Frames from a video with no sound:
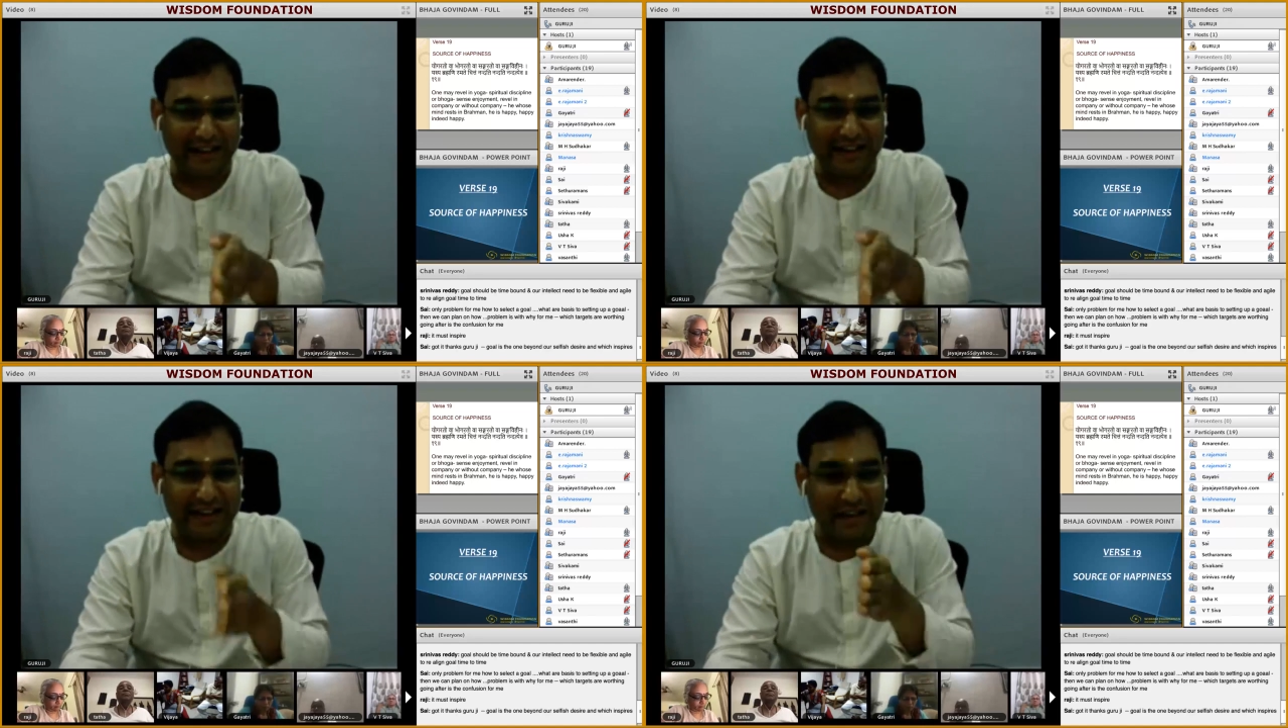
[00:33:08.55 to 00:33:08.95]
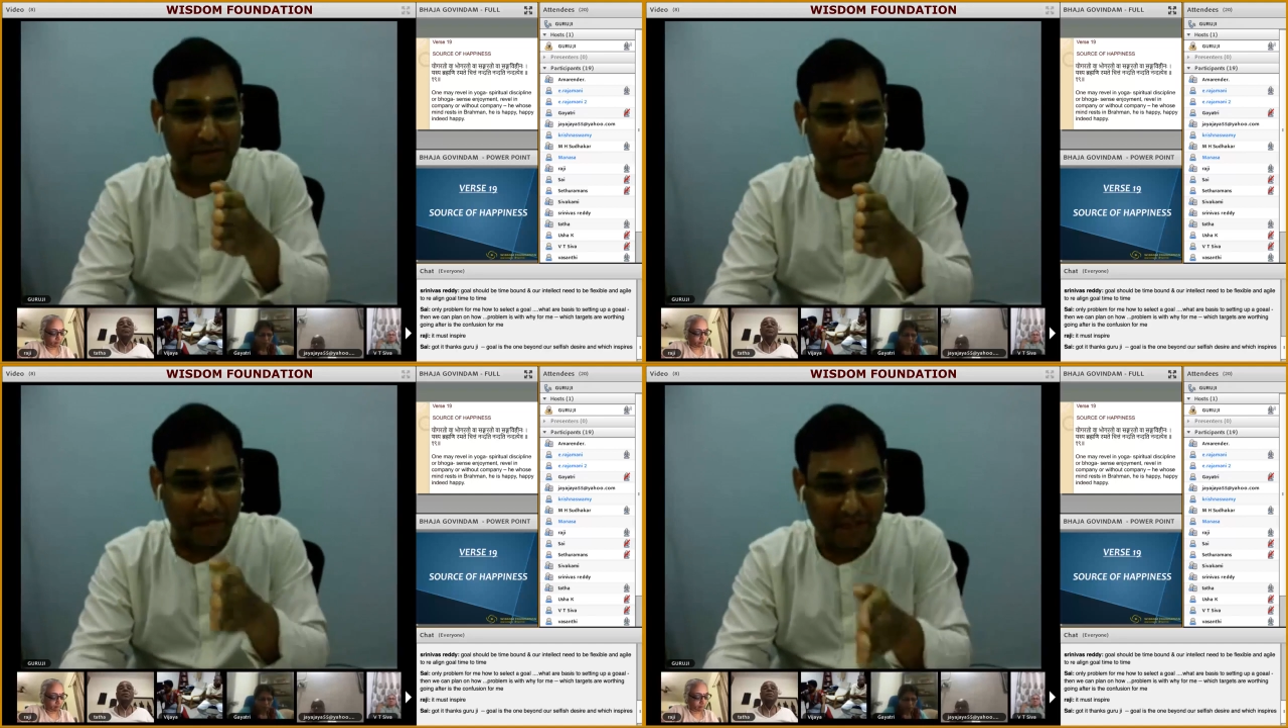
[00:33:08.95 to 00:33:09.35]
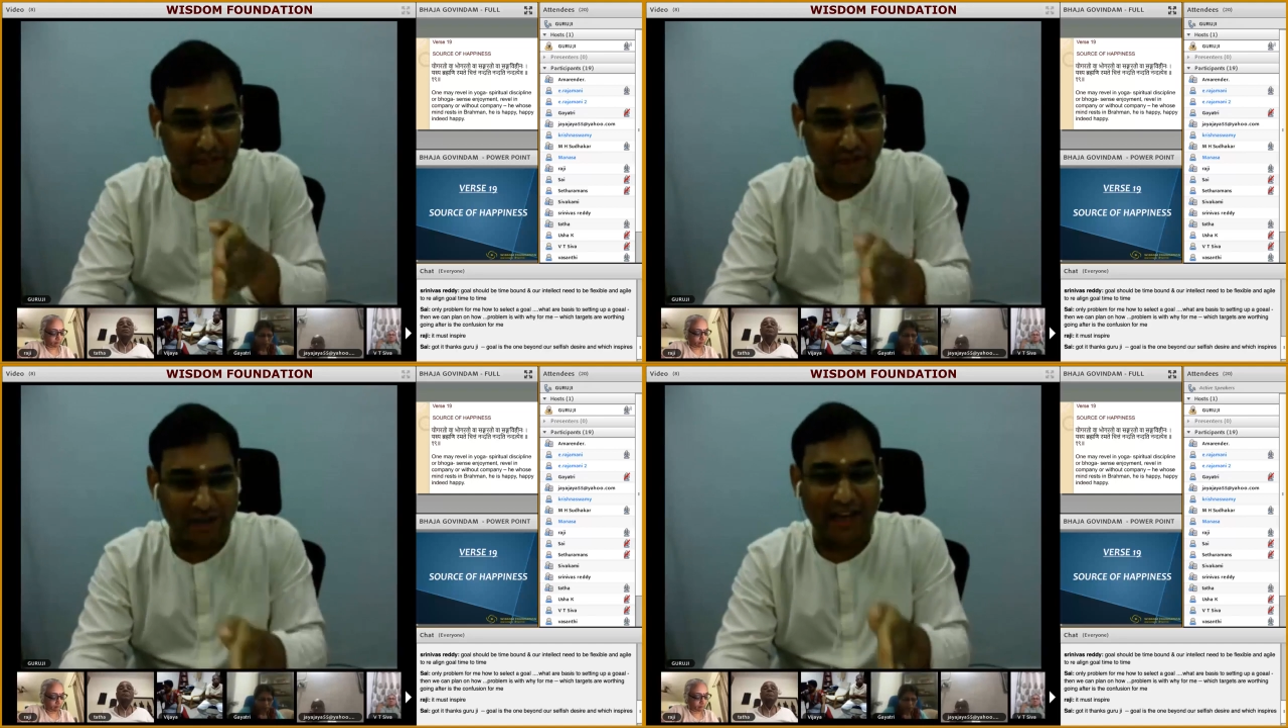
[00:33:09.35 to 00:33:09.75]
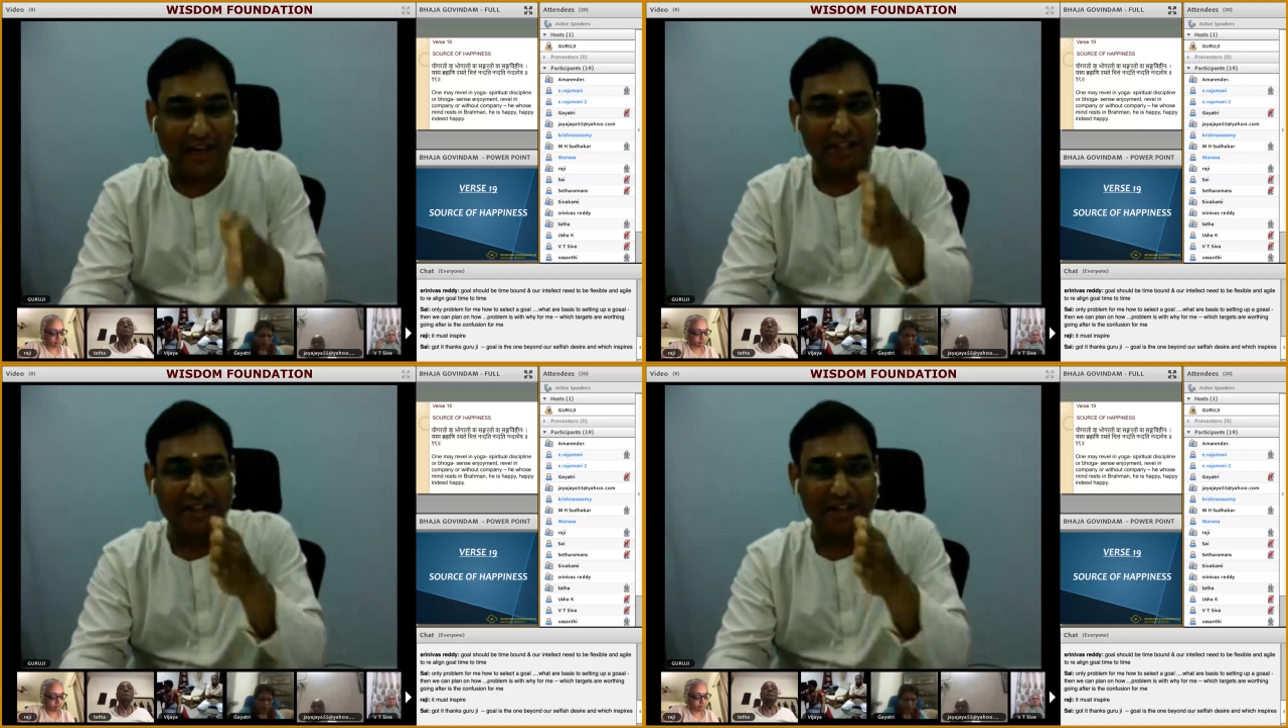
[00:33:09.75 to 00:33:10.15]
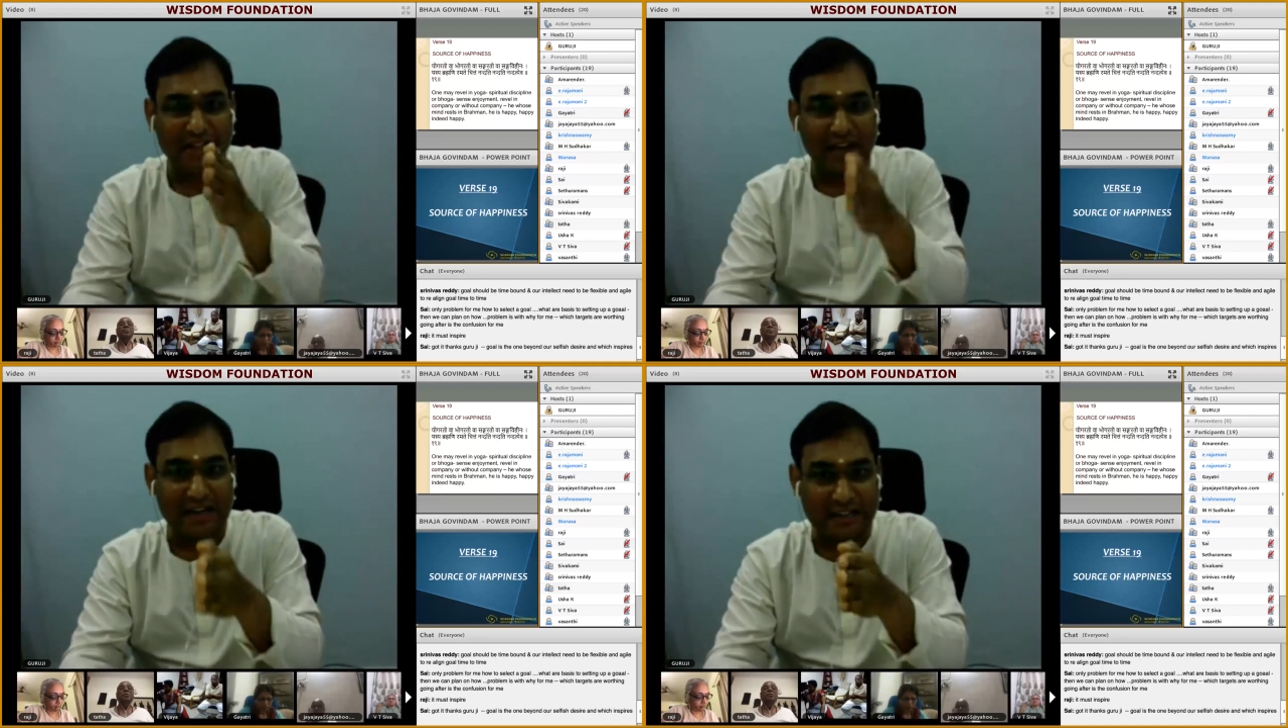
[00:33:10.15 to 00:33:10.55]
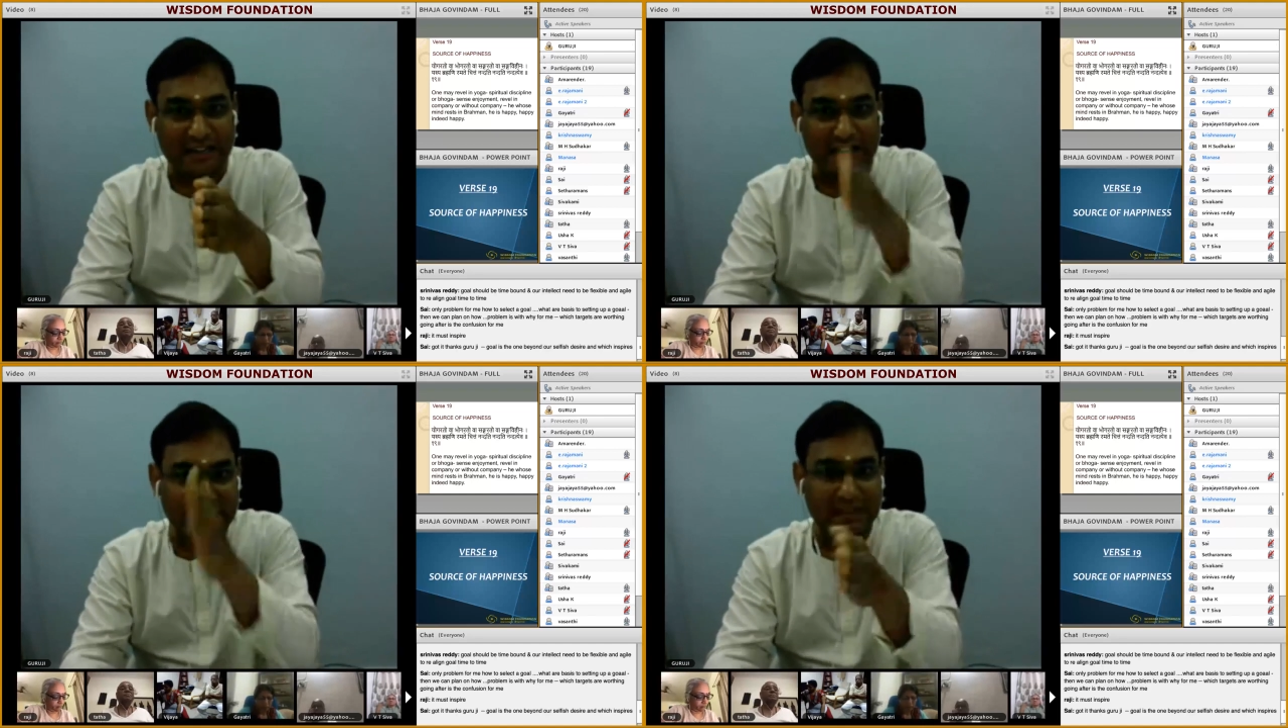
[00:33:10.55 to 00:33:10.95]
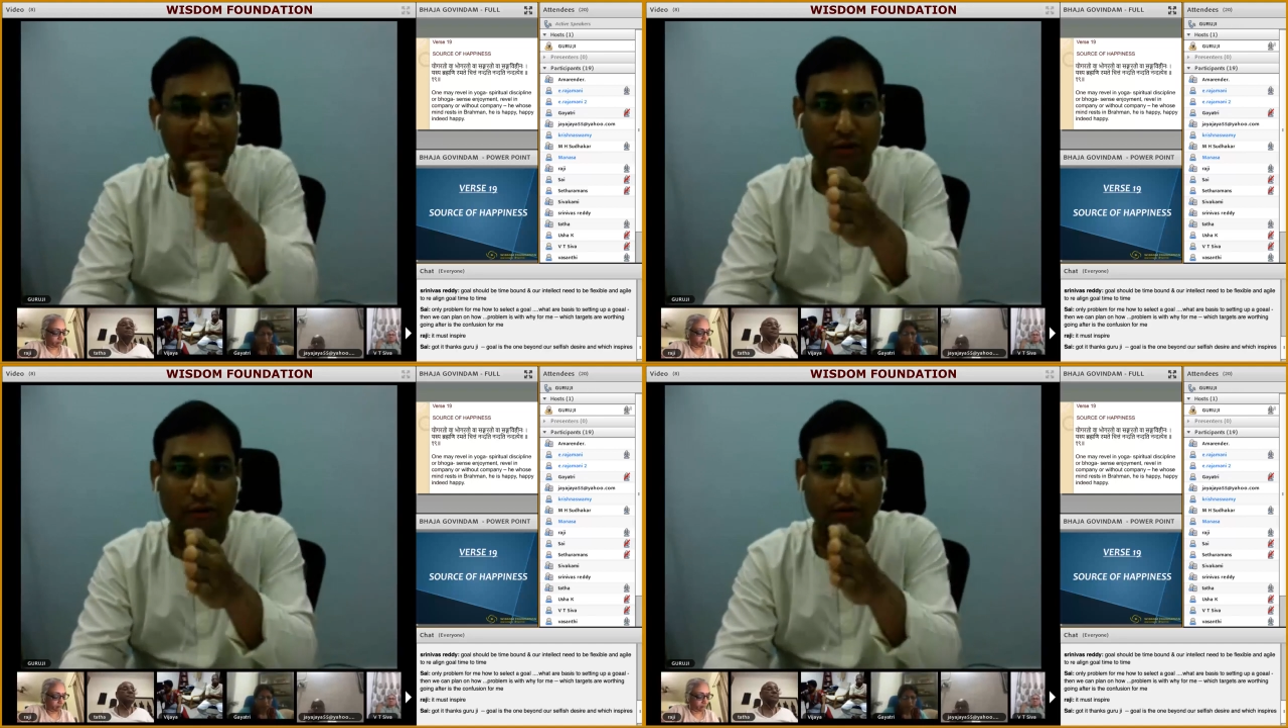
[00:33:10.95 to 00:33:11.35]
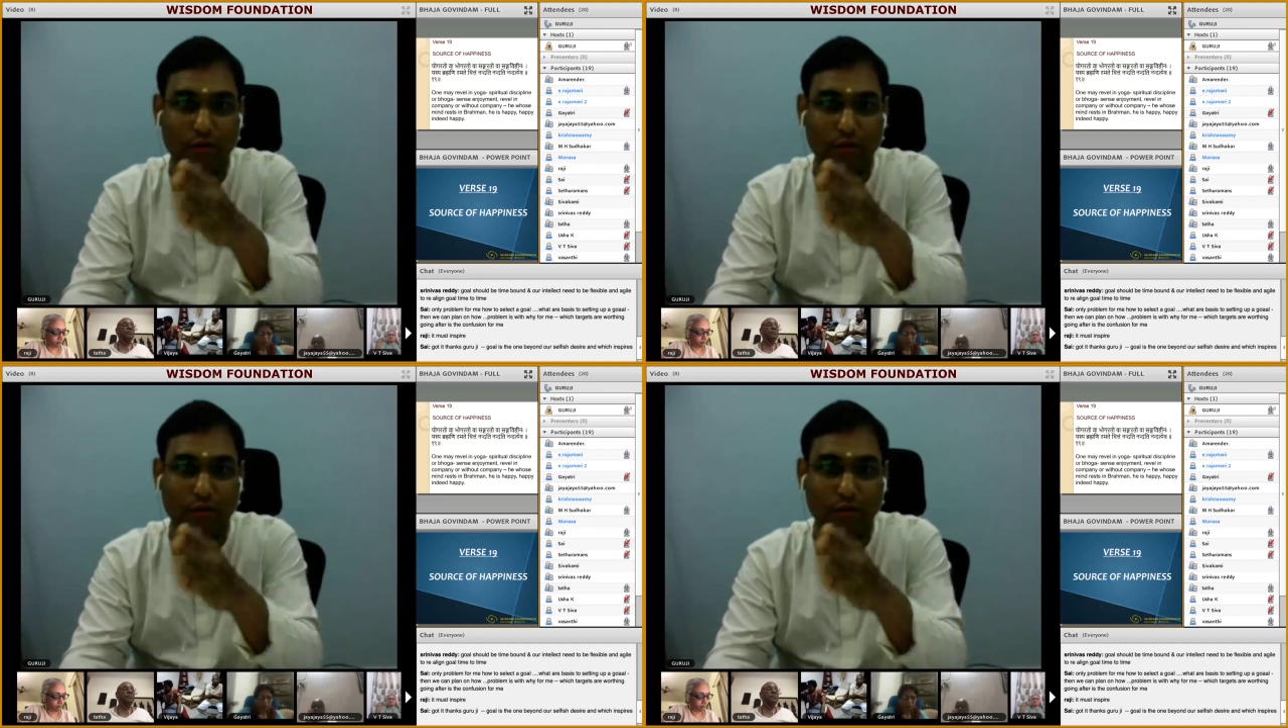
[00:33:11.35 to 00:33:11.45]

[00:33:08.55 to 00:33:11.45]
makes your actions consistent to the goal.